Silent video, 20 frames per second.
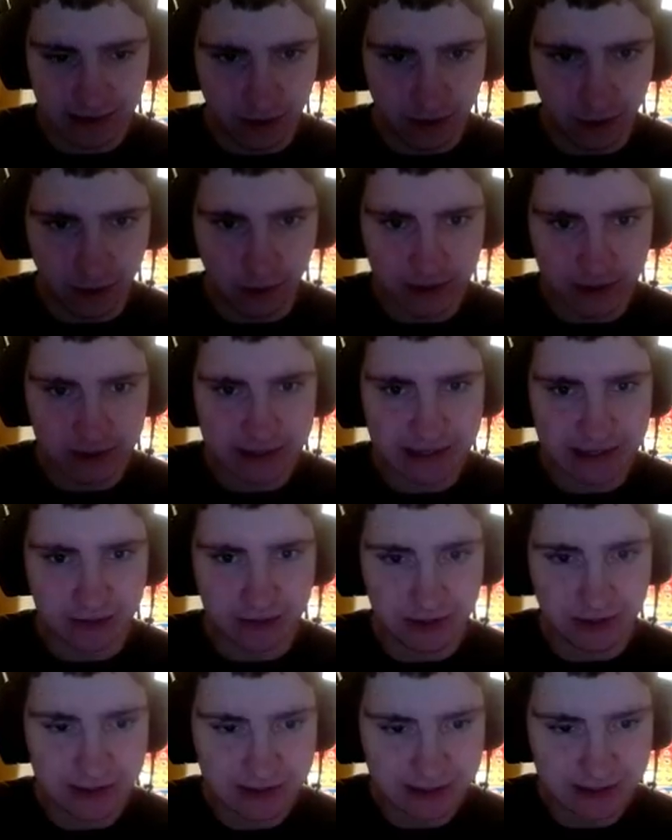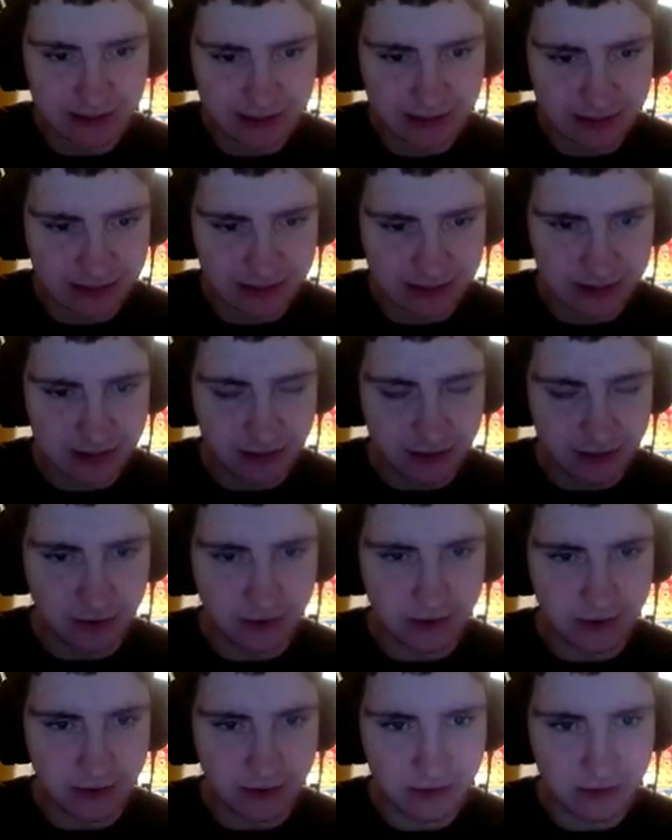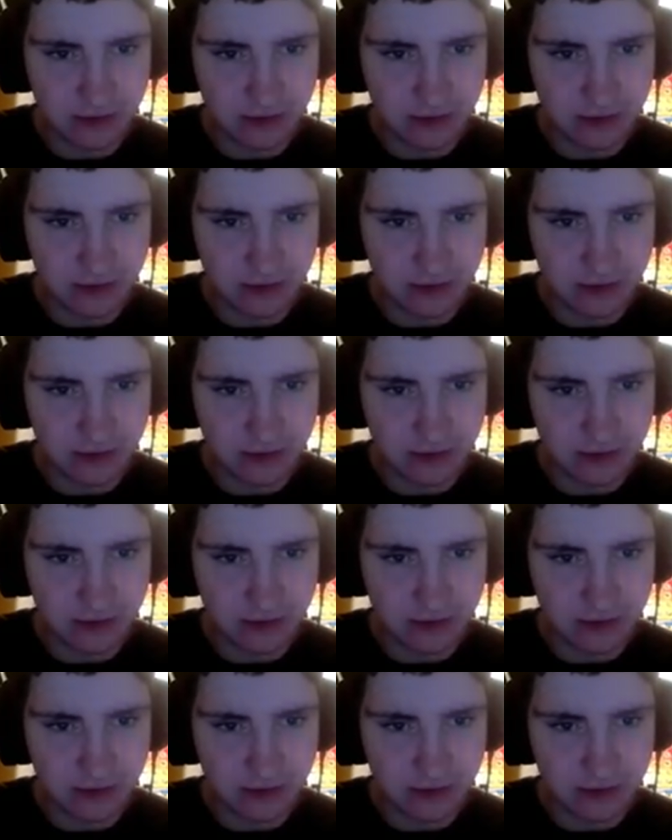Oh, I got a kill. Oh.